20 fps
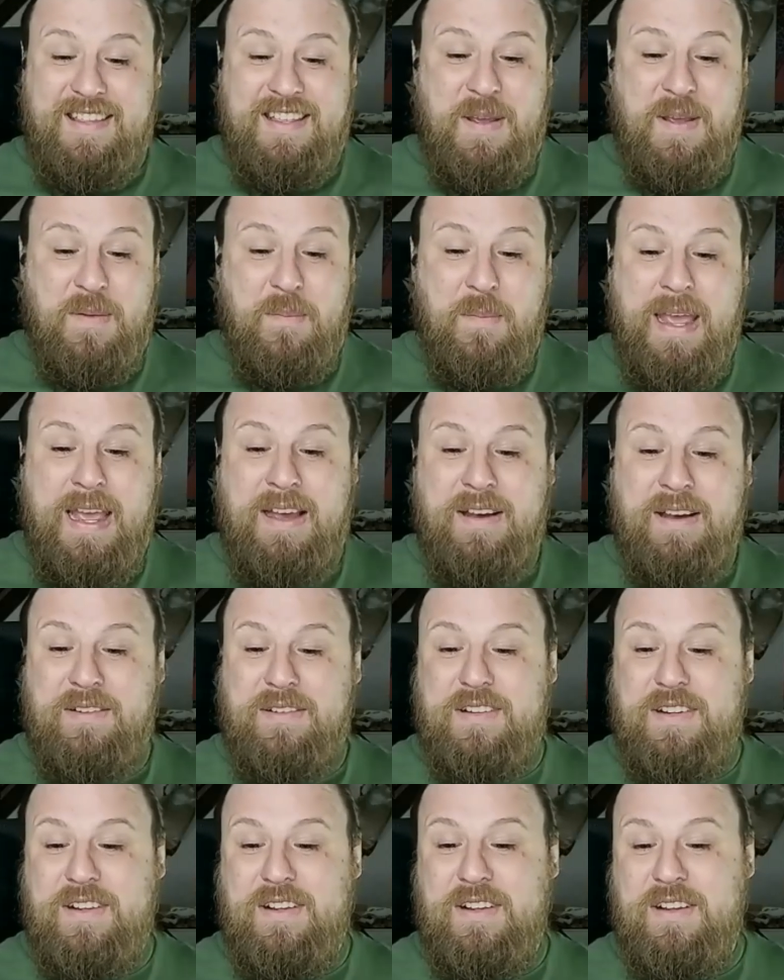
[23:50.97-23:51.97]
the
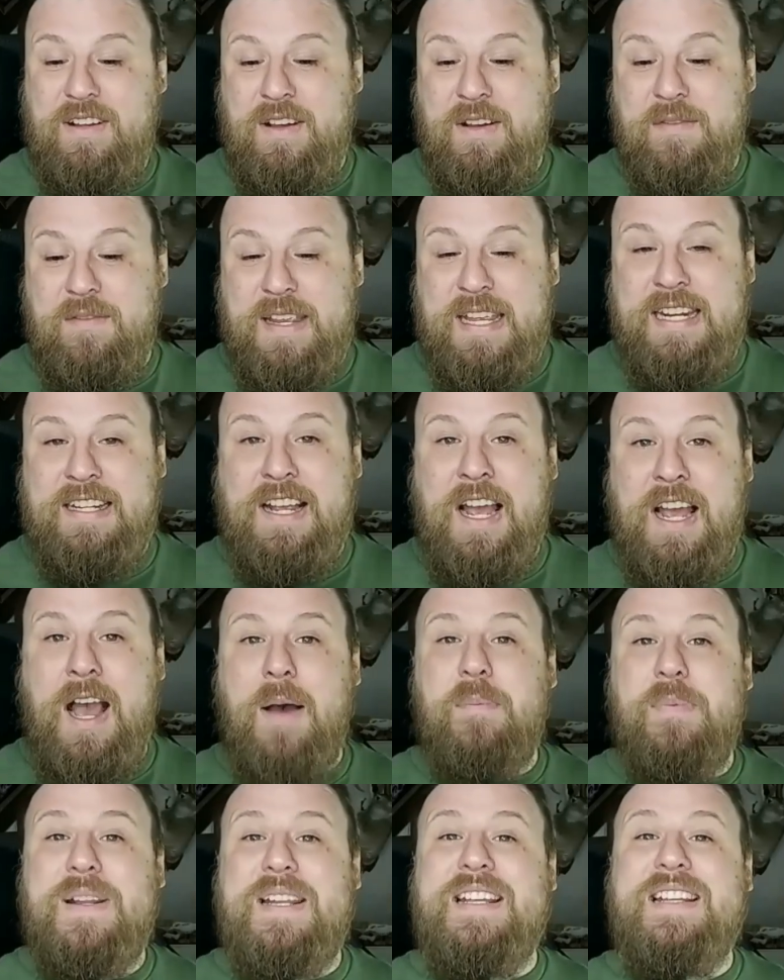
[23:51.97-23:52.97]
amount of
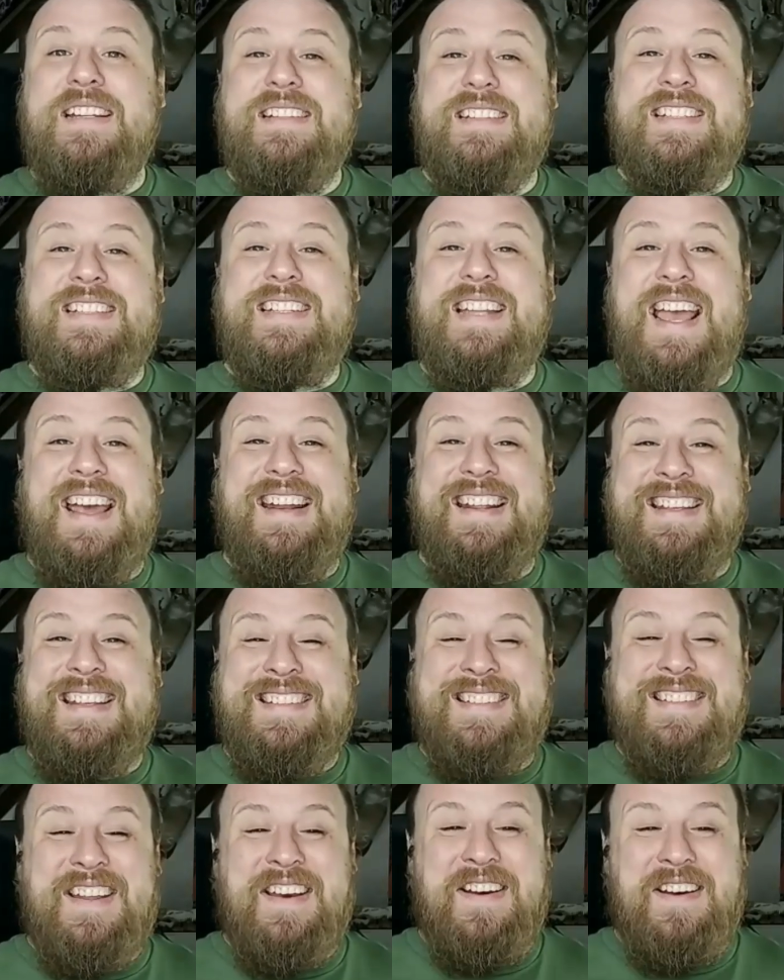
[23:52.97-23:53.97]
incompetence that
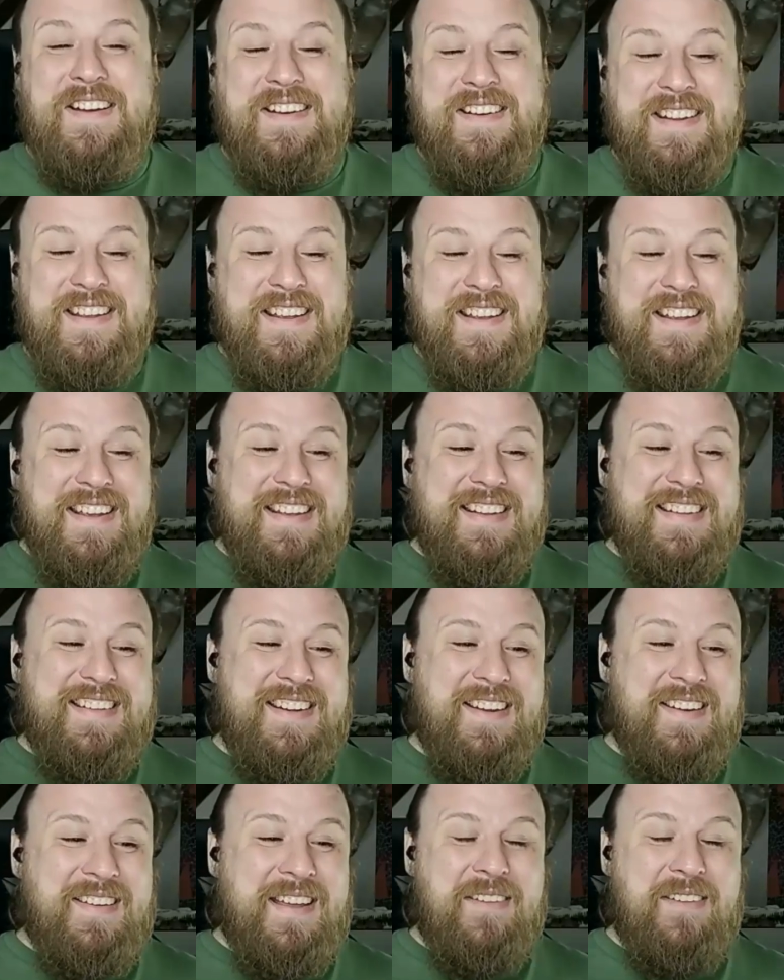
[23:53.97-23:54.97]
is done.
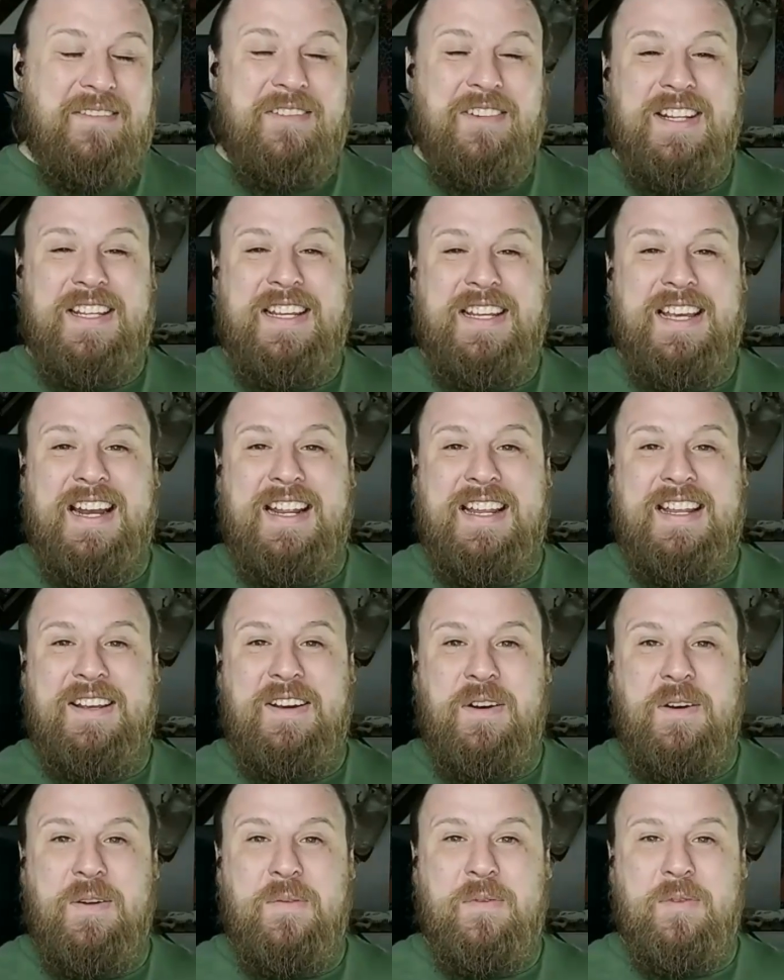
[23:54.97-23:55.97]
So that really kind of hit
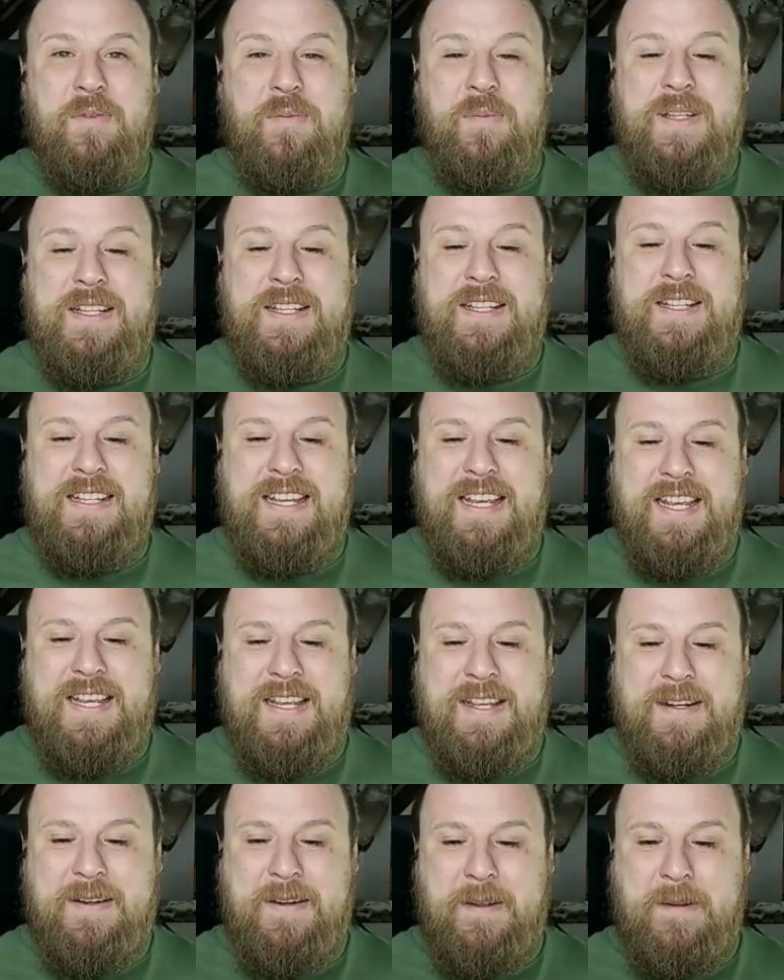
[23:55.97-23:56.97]
home for me,
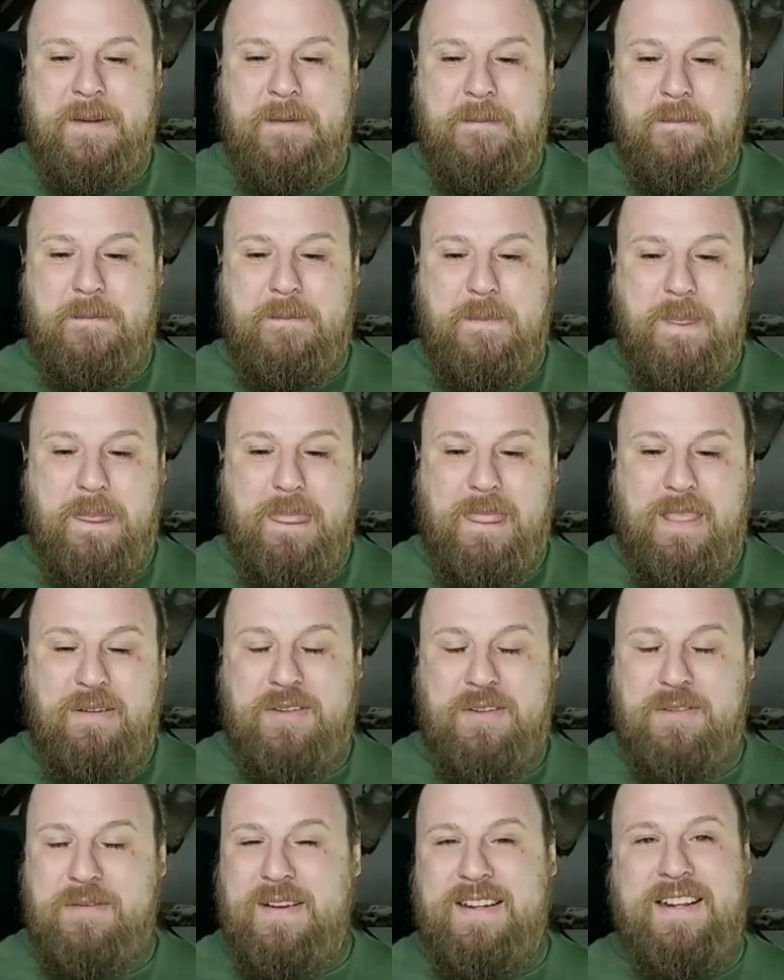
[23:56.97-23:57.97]
and uh, it
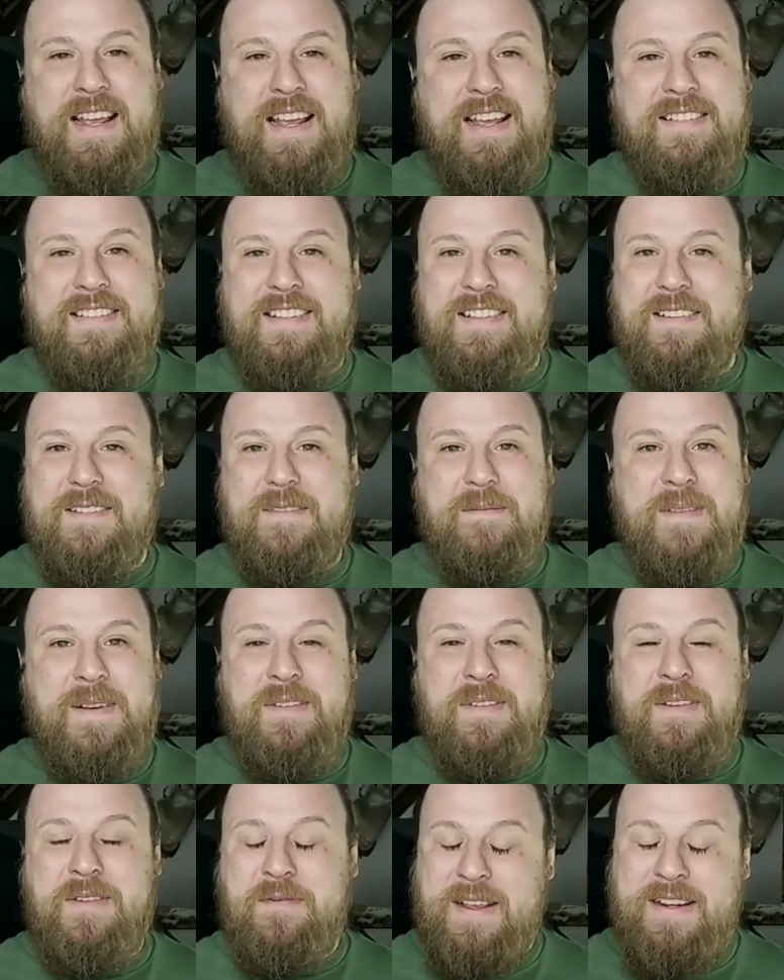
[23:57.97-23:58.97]
was fantastic. It
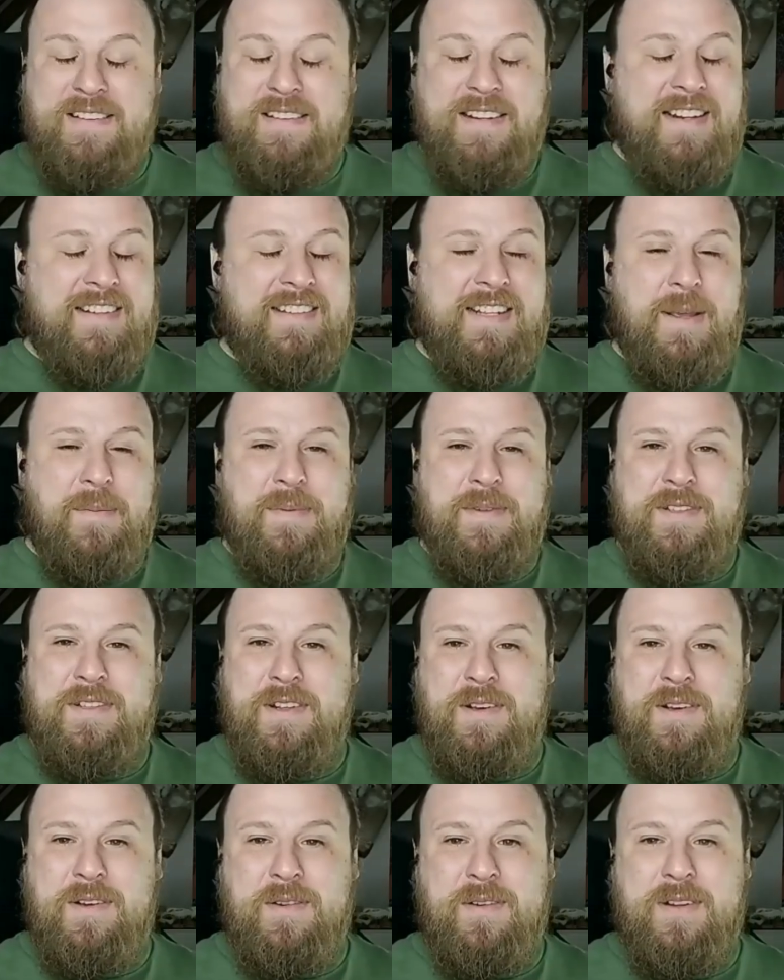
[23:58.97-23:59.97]
was a fantastic
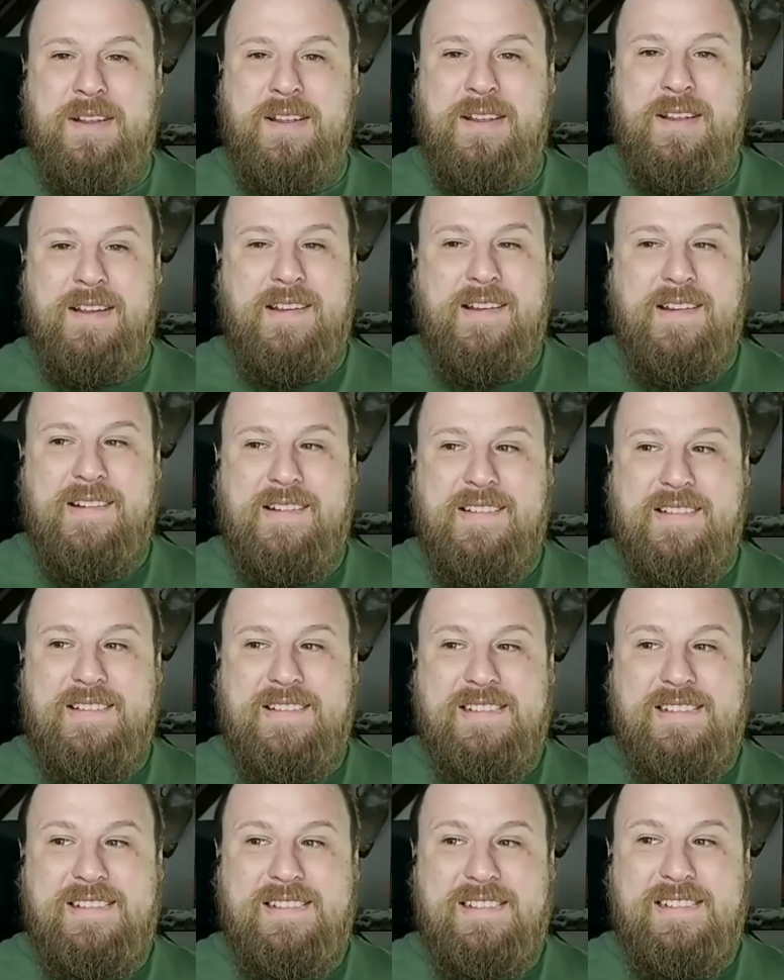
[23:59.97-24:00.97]
episode.
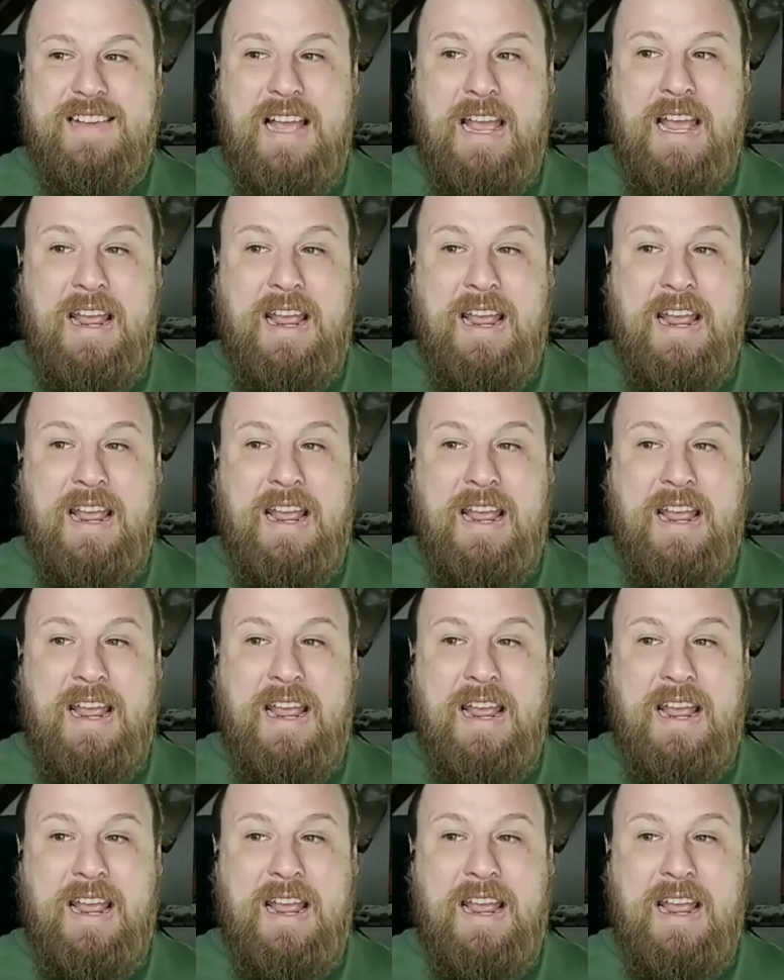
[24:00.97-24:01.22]
I